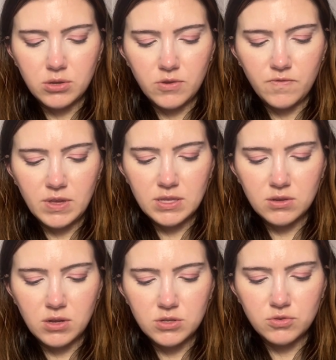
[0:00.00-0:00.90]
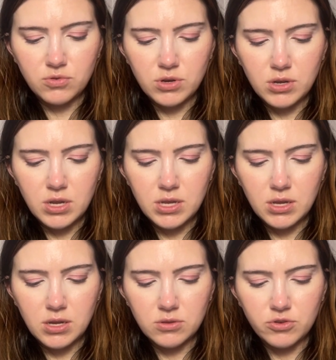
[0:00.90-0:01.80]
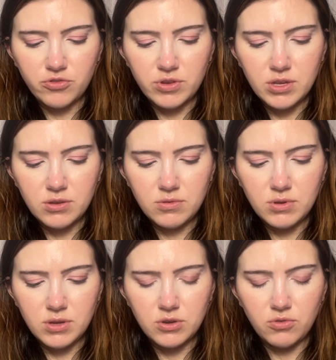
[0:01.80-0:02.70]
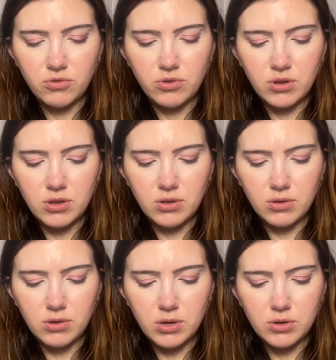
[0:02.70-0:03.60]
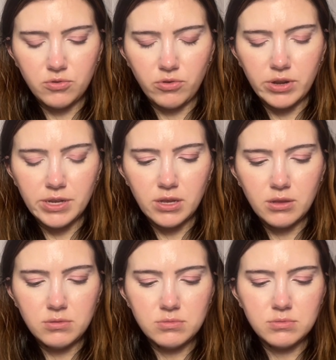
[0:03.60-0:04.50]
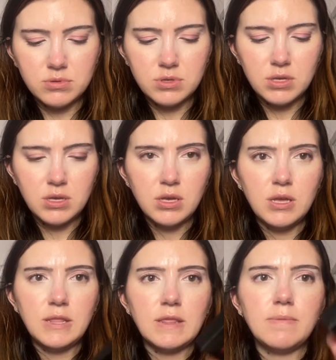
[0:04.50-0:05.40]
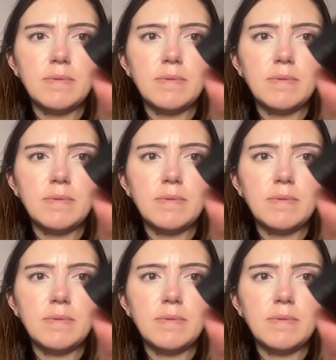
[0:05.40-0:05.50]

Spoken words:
face contour and color trio Adorada. The